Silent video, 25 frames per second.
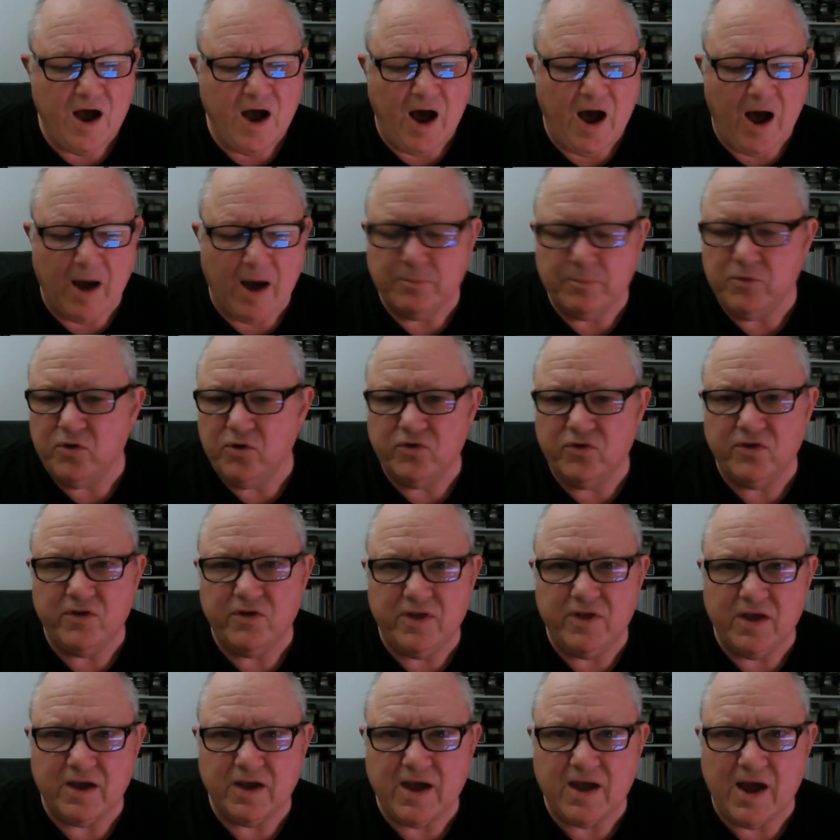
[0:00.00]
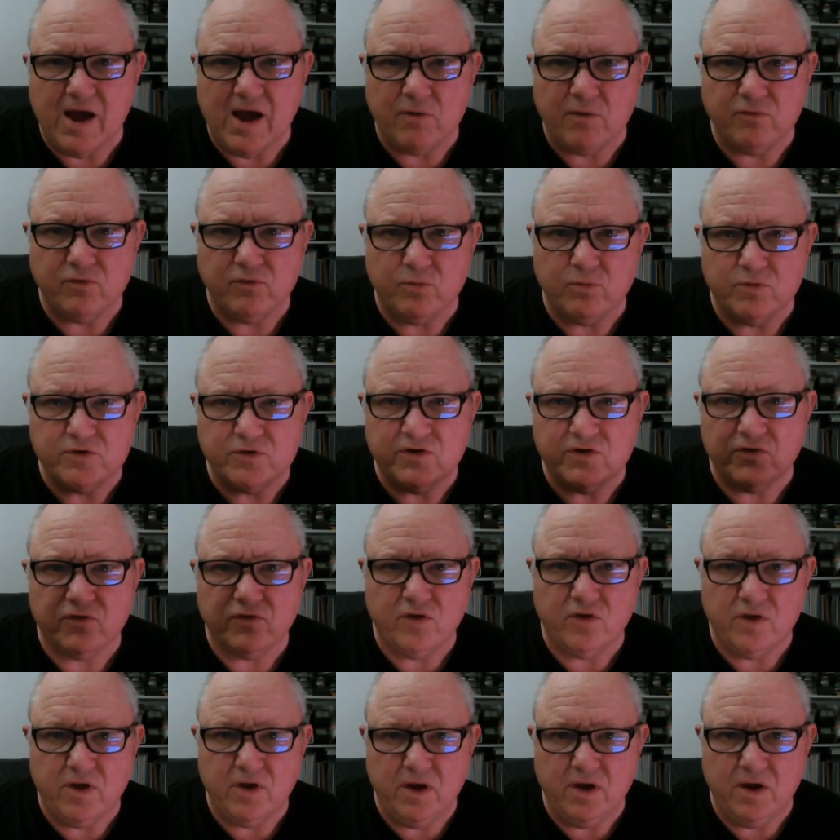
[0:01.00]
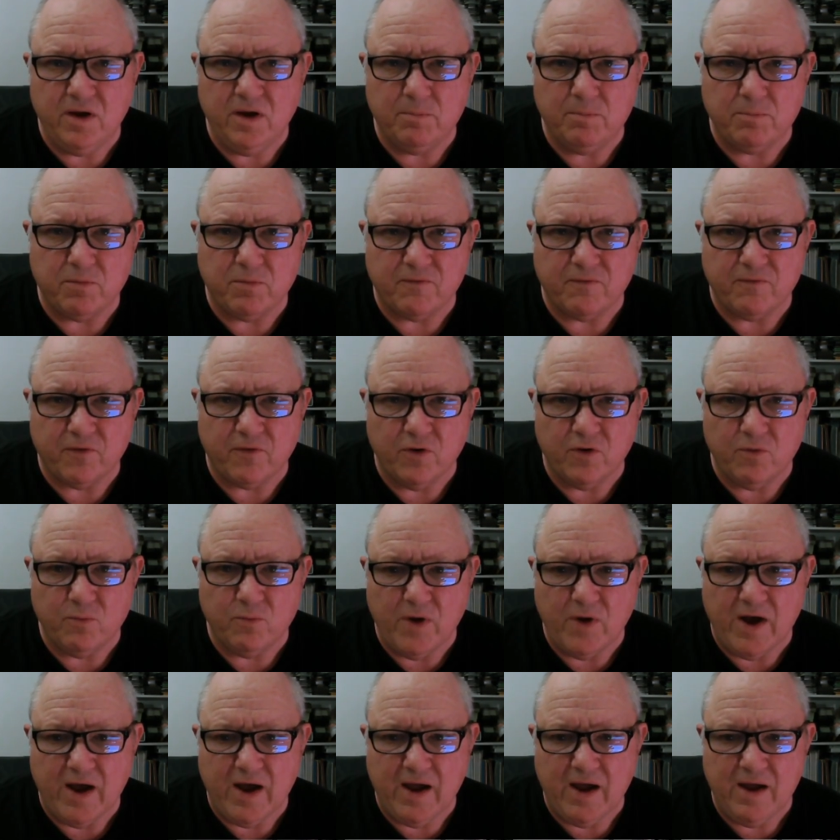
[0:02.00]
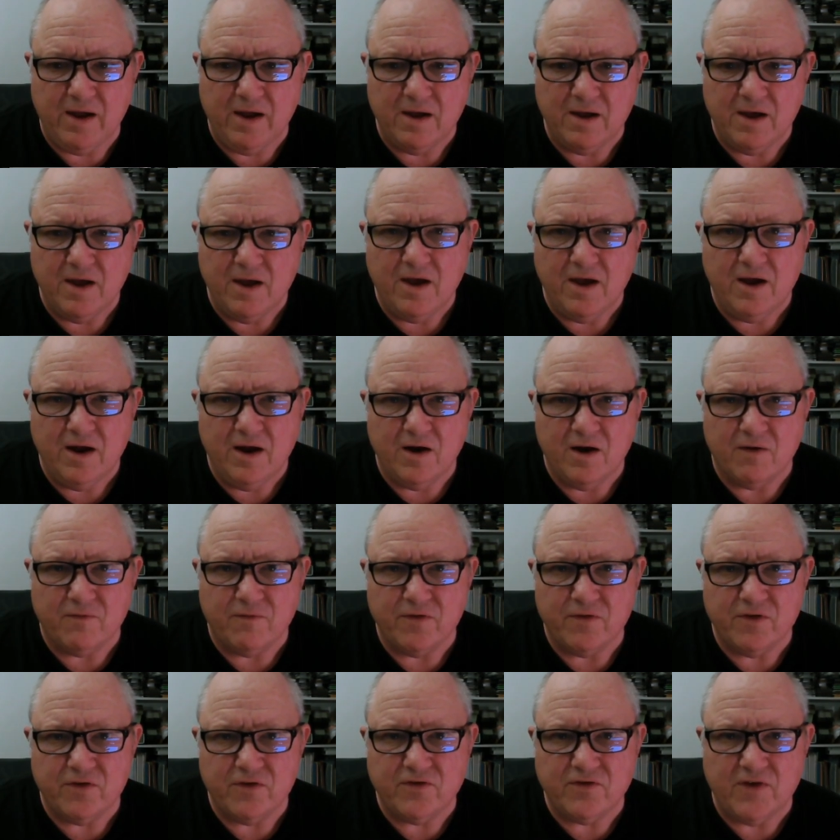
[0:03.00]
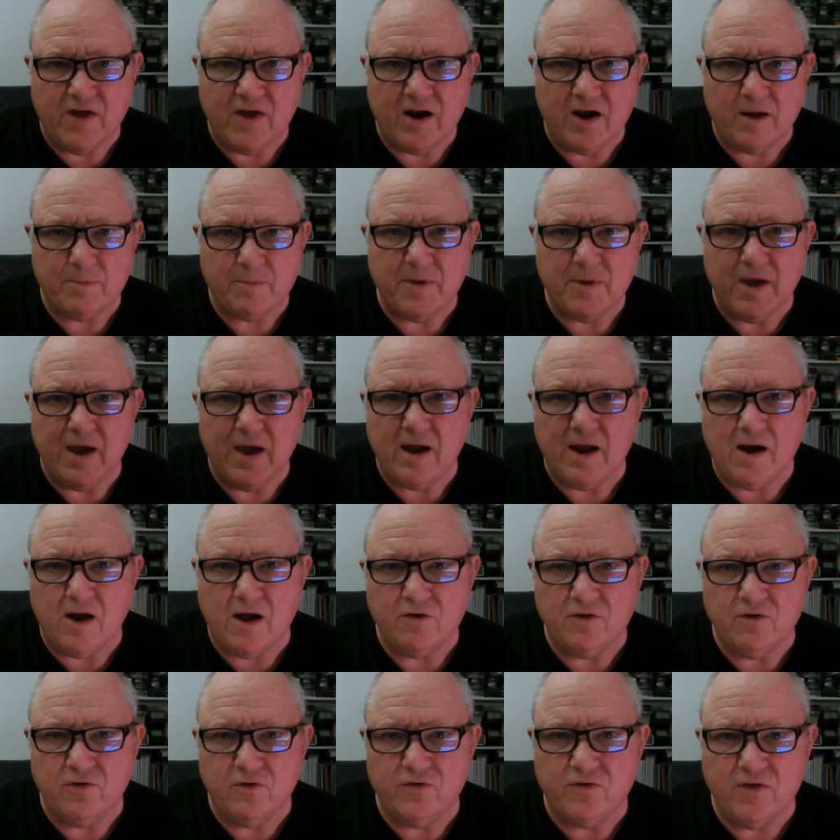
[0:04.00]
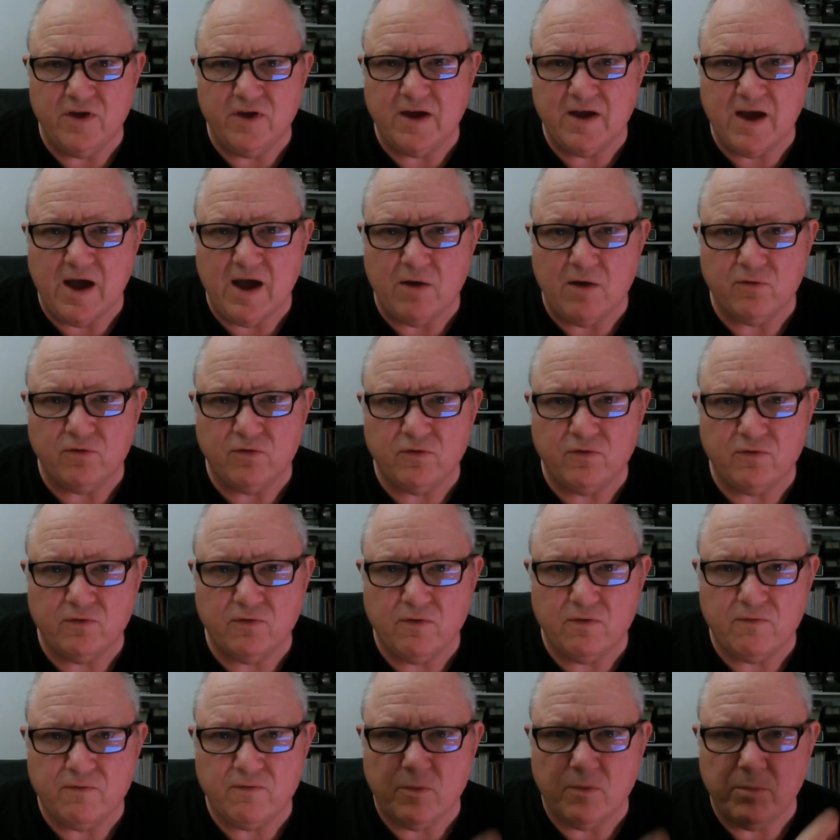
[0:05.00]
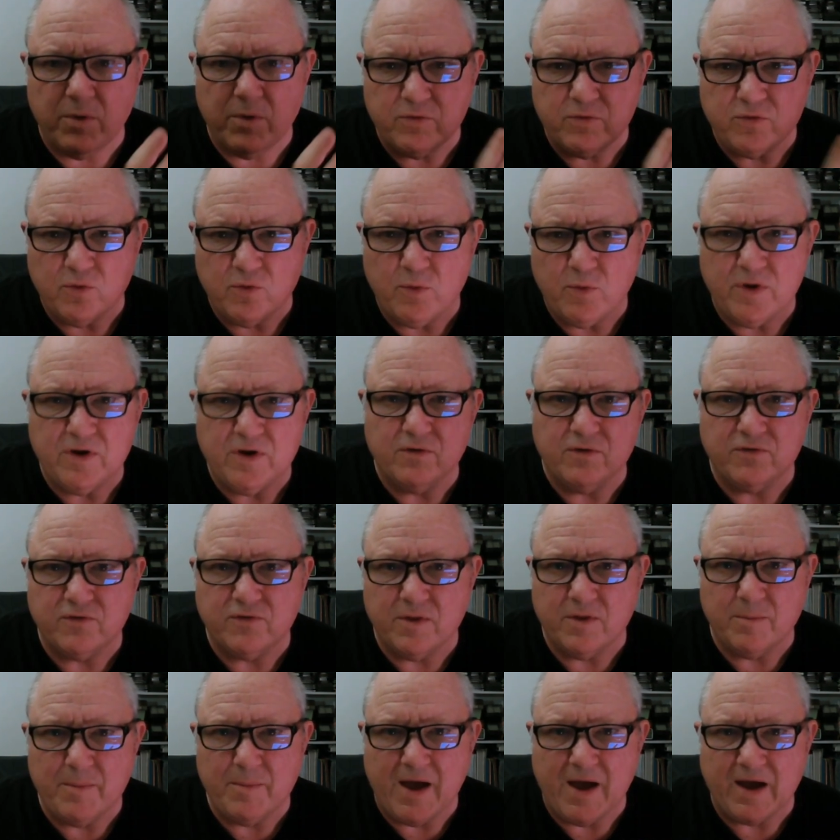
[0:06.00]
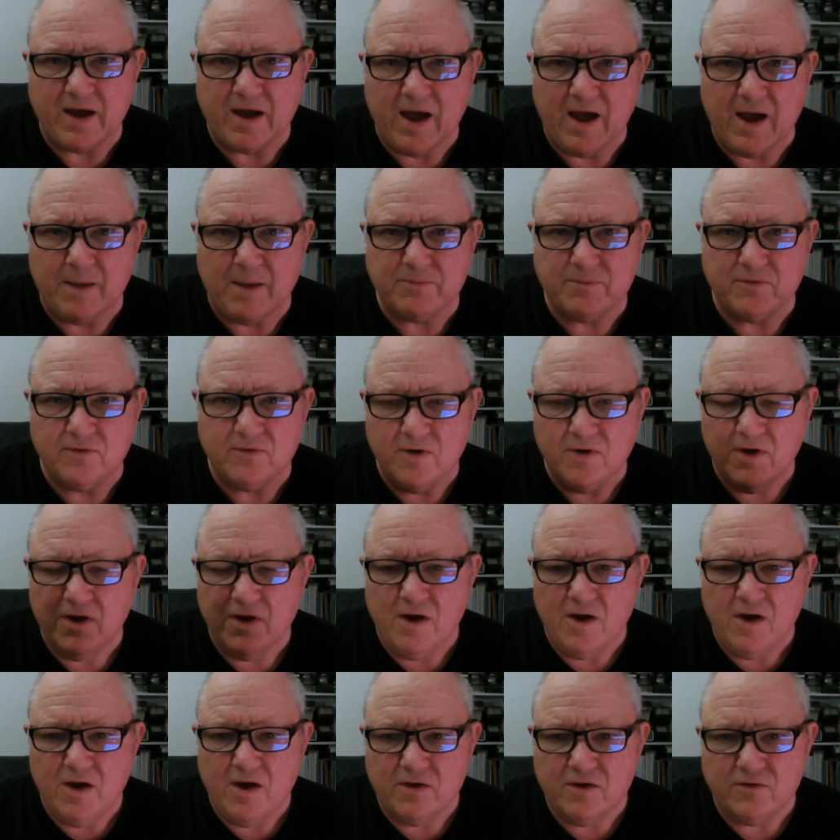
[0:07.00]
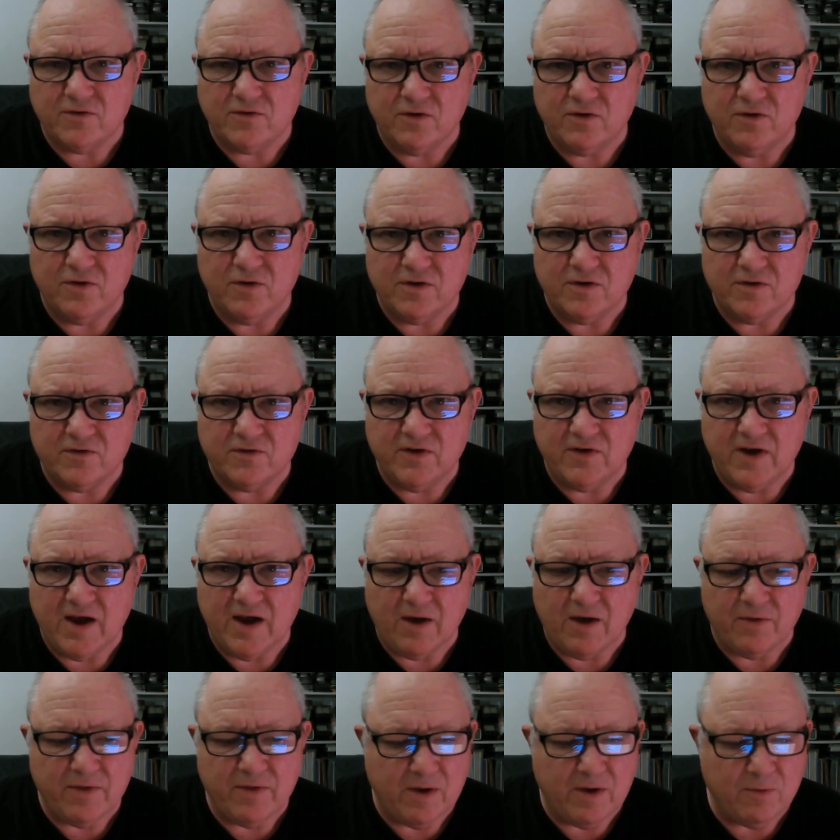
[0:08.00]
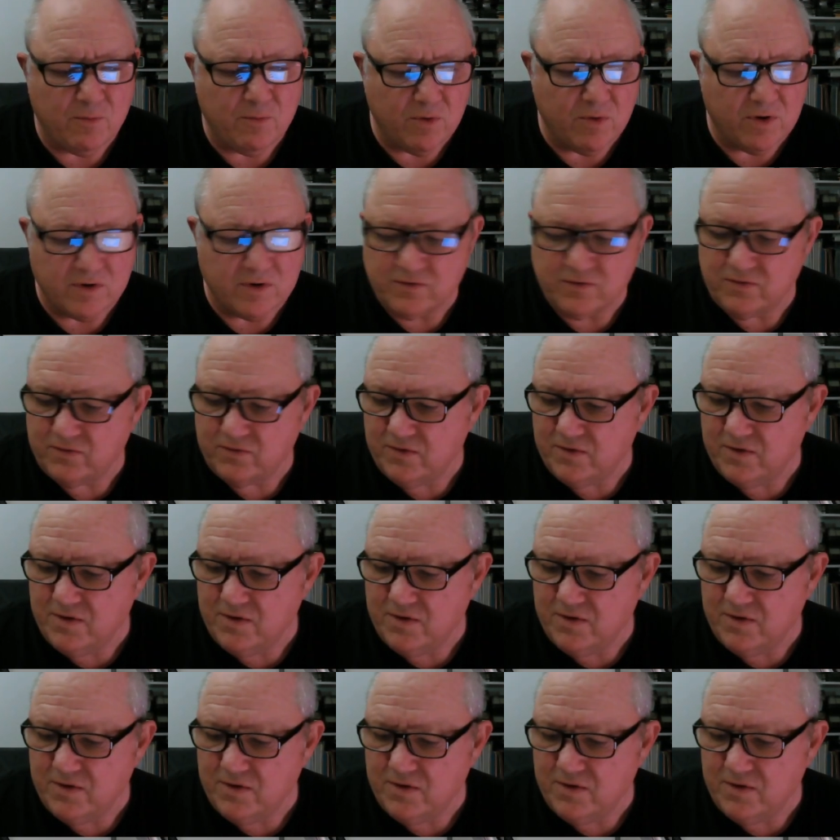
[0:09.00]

I'm using the accounts, which is the preferred way here for the setup, and I'll use the accounts for both the Windows and the Mac apps so you can see how that works.